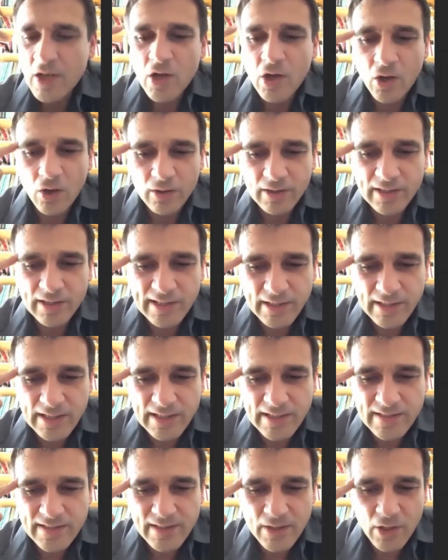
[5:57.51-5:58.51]
only
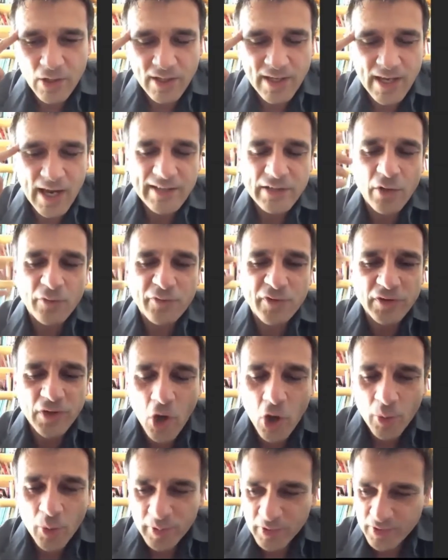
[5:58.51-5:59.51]
is kind of an
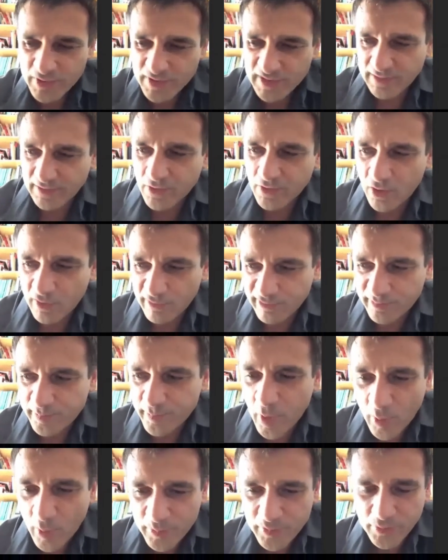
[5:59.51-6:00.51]
opposite of pop
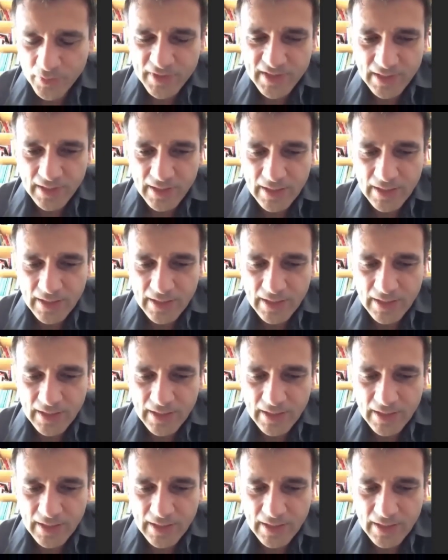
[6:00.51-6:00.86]
music,